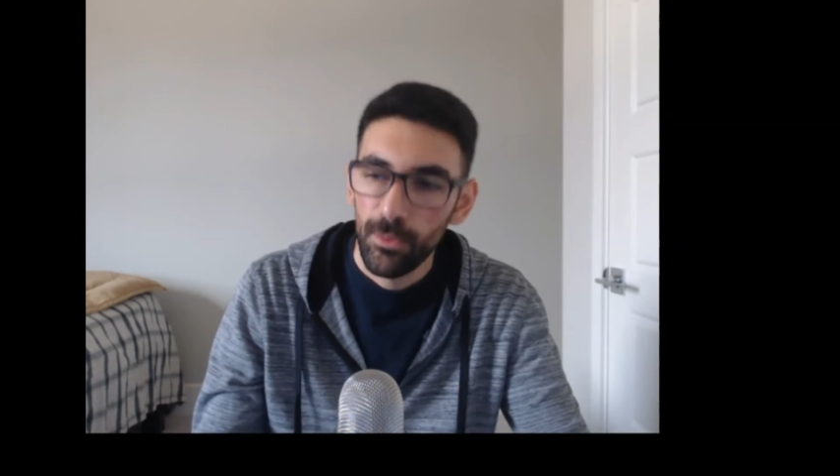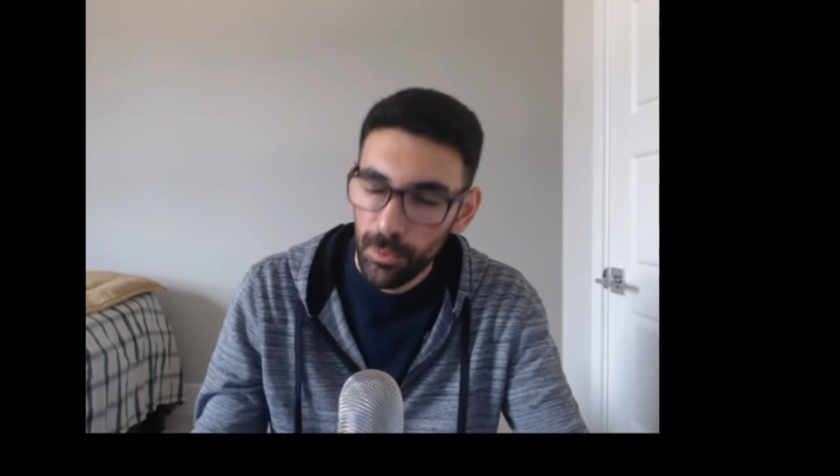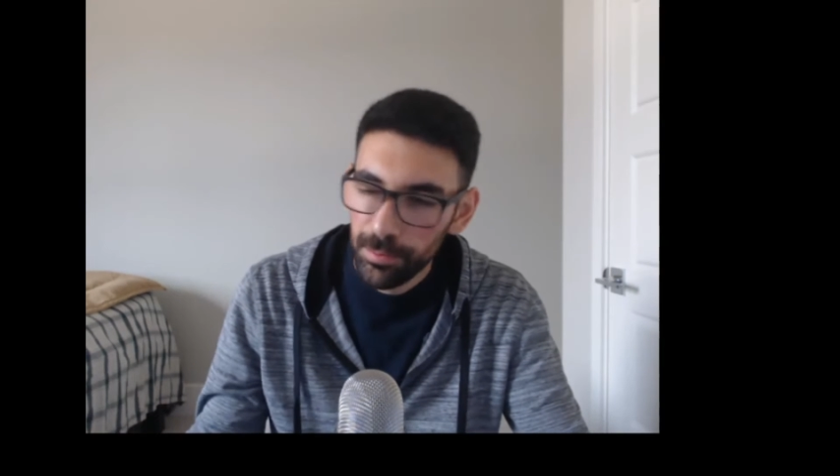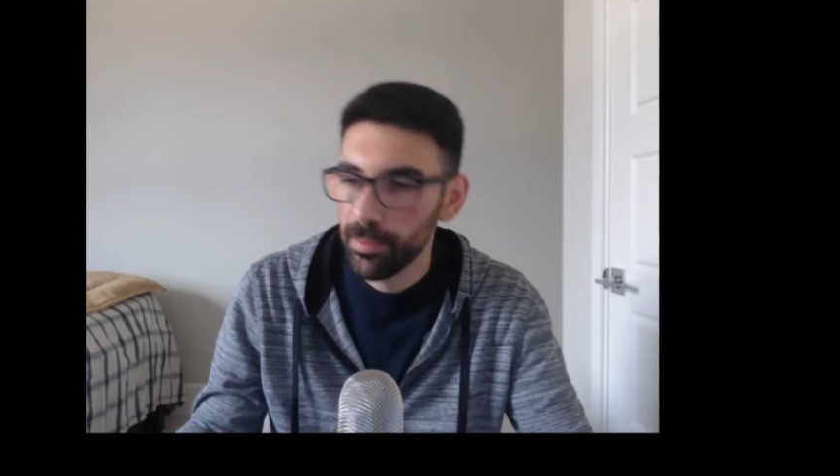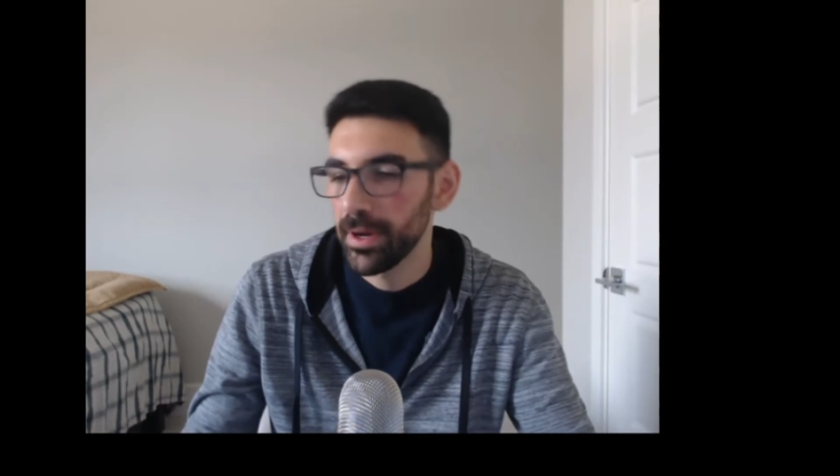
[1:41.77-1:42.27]
We'll
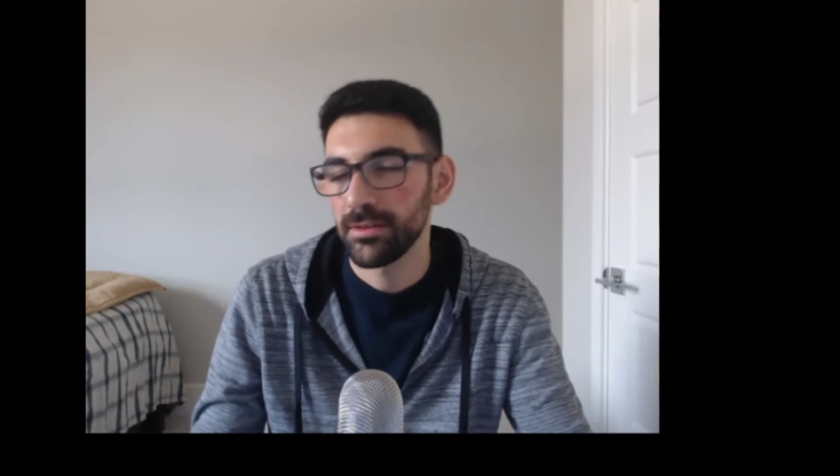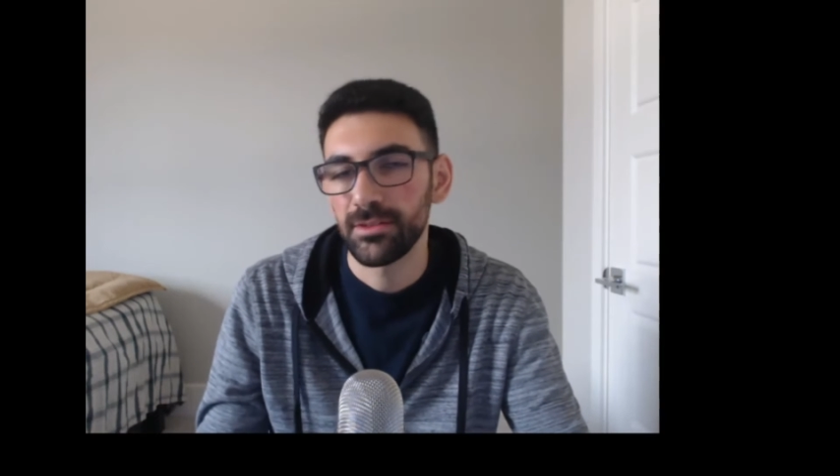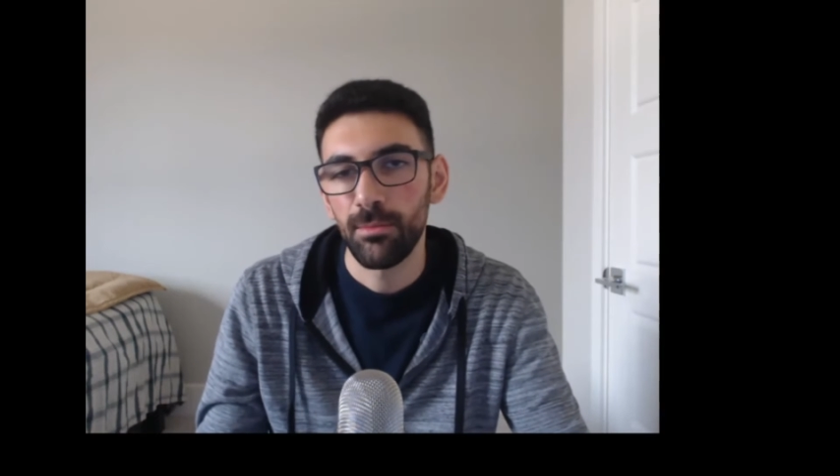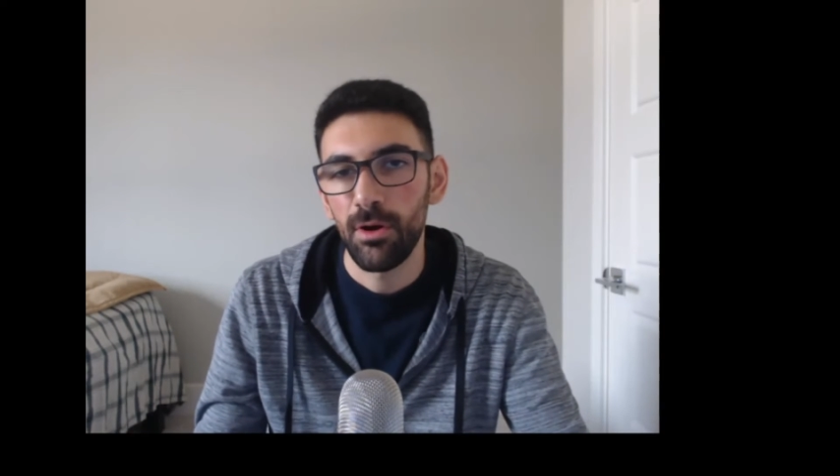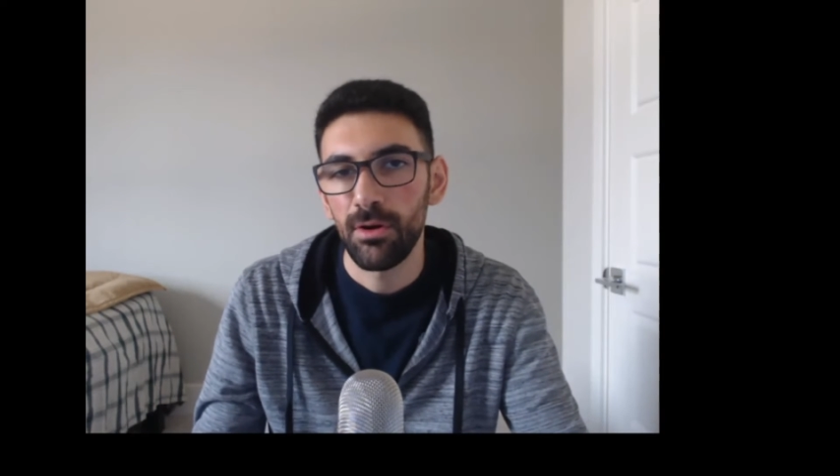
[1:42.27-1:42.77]
prepare
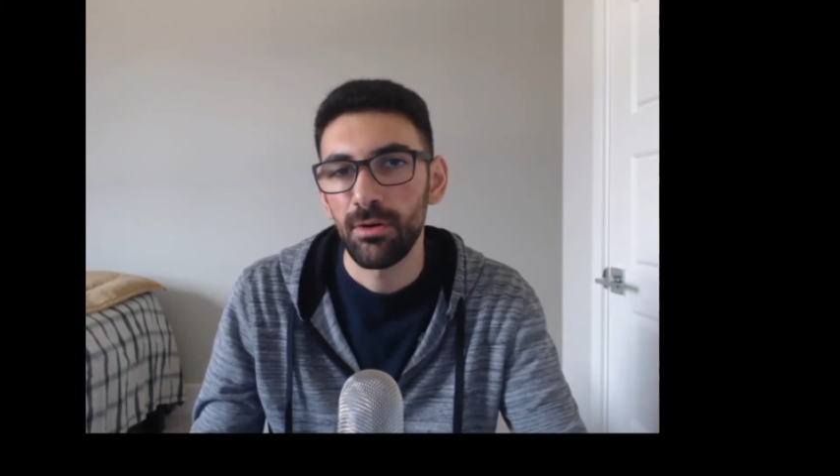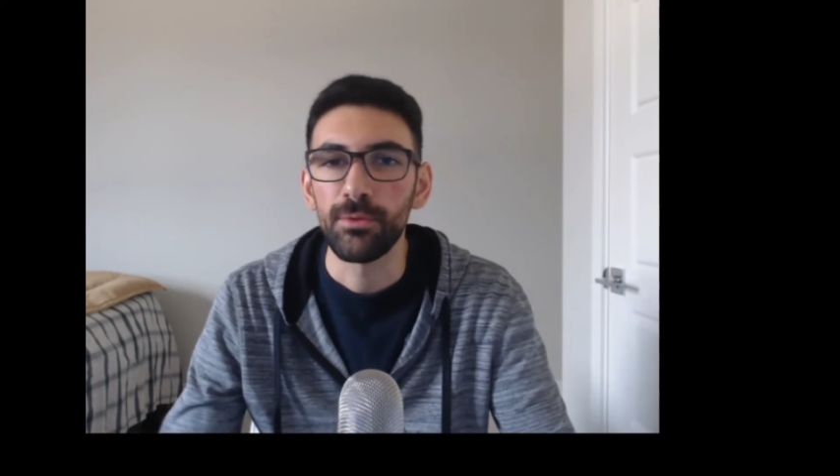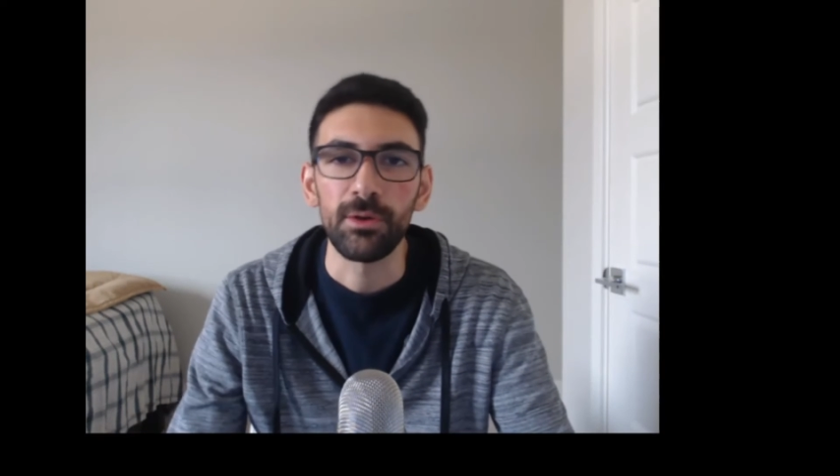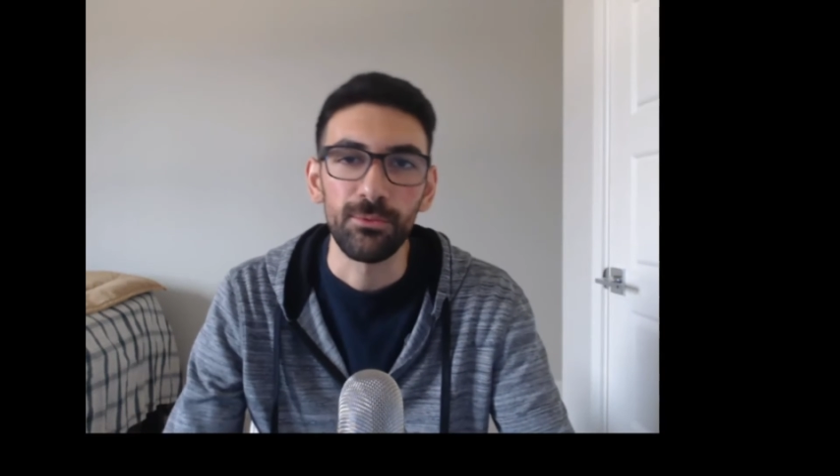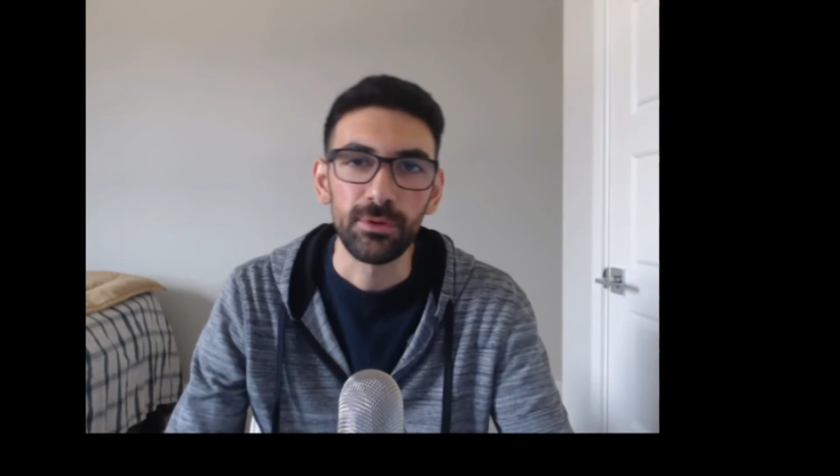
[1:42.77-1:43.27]
tomorrow
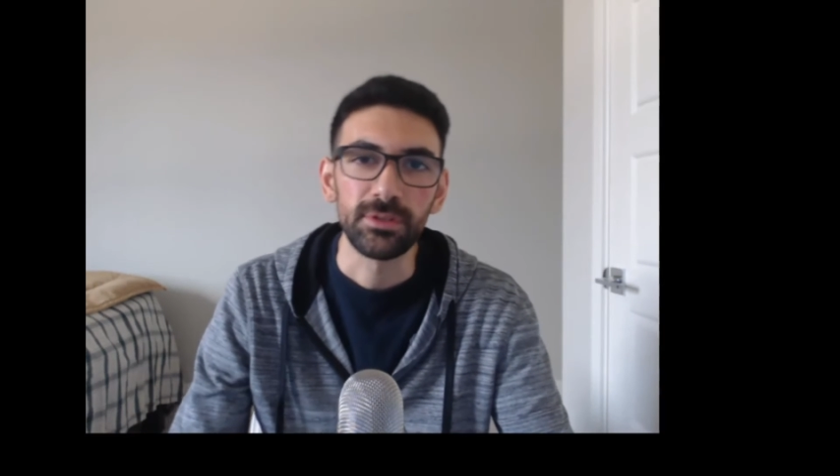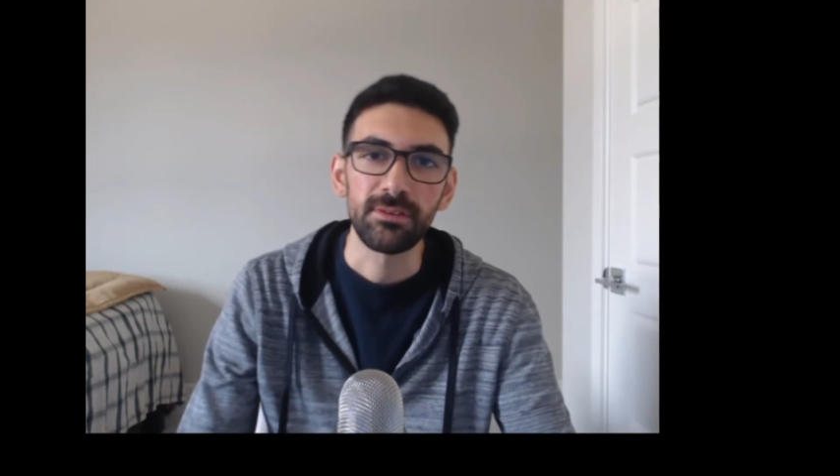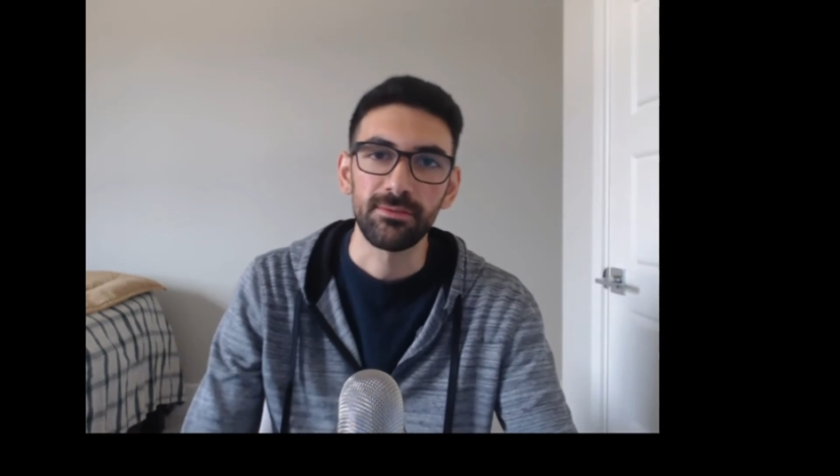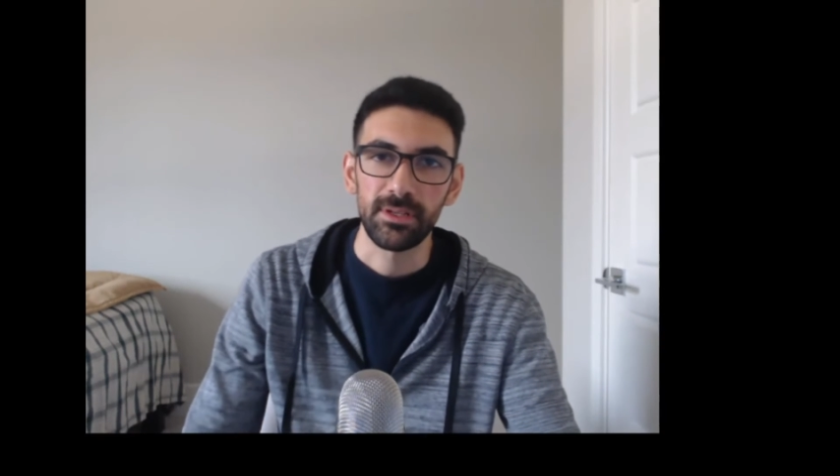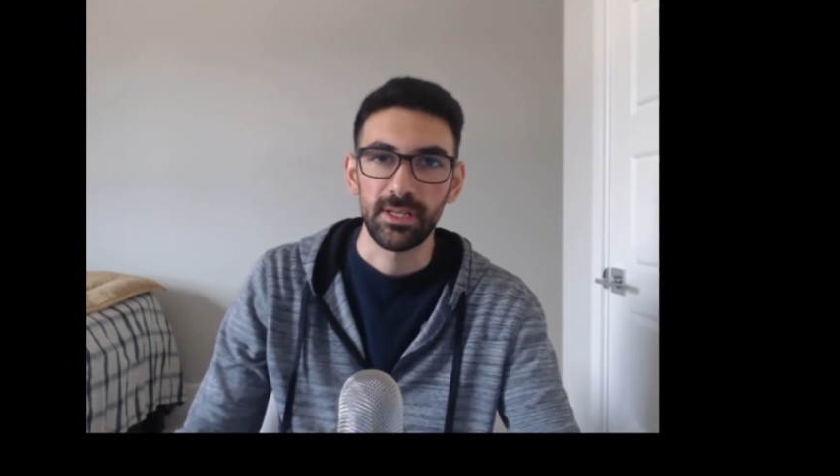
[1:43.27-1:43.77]
and we'll
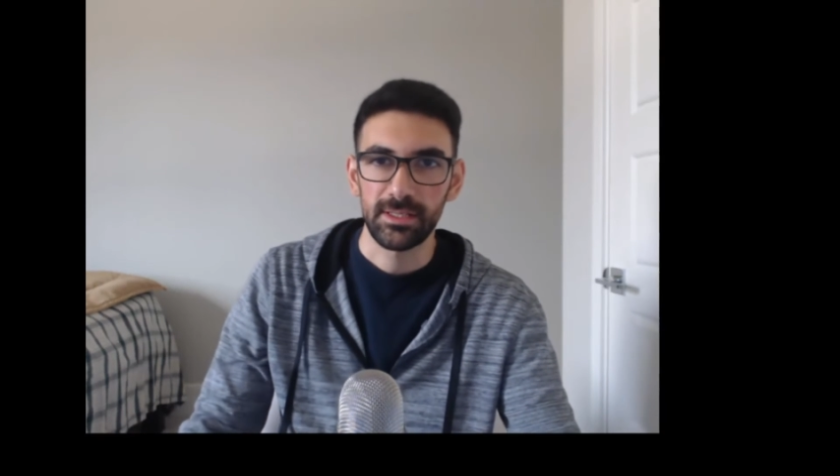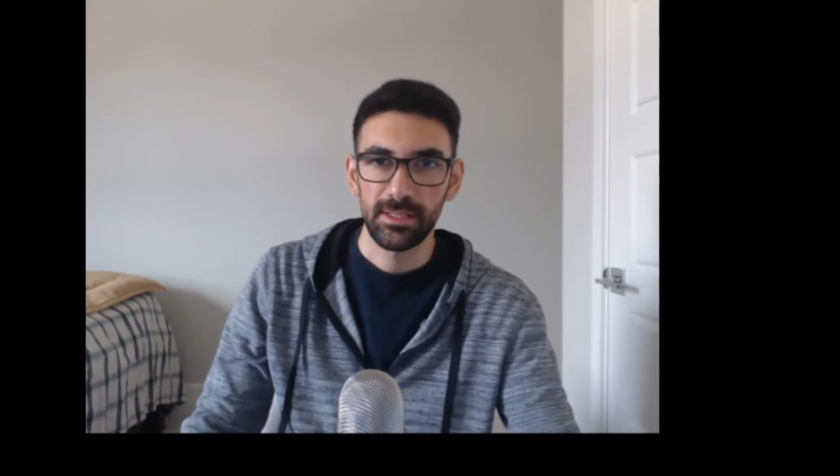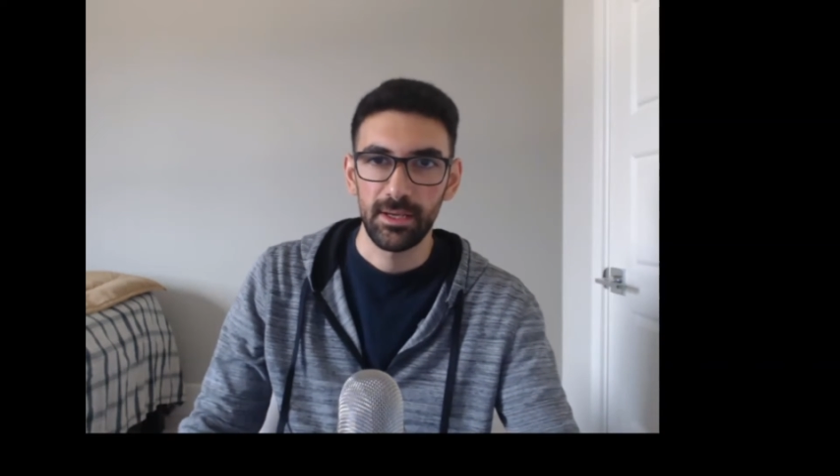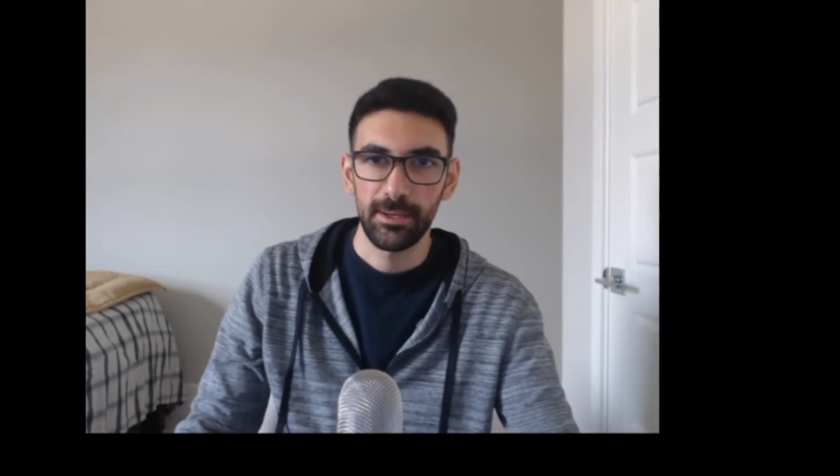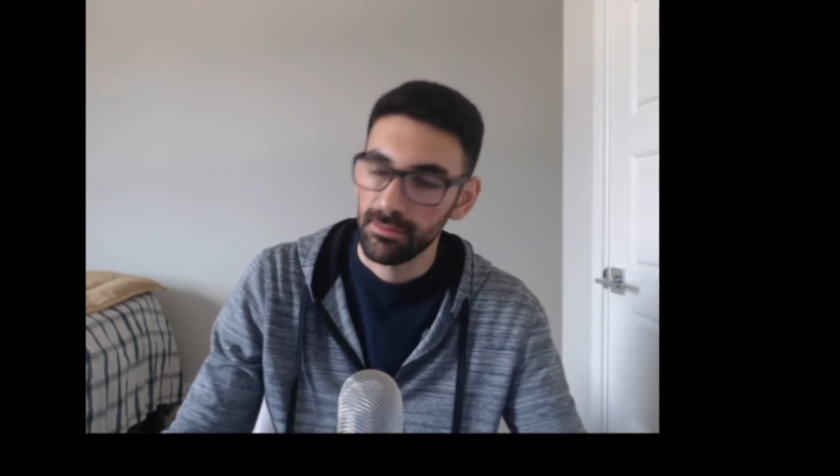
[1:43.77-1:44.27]
leave the next day.